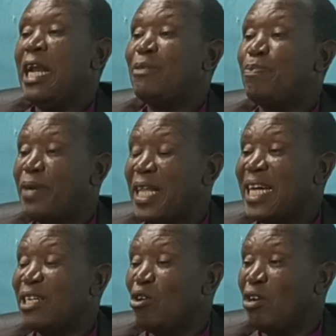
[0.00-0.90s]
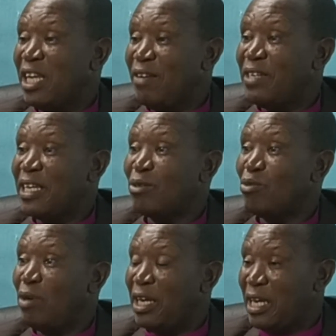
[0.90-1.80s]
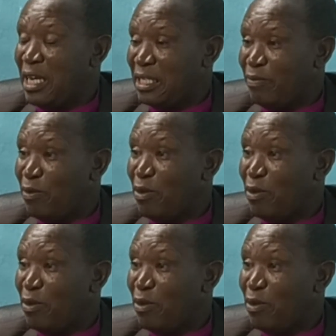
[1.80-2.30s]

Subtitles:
Let's pray that God gives us good leaders. Yes.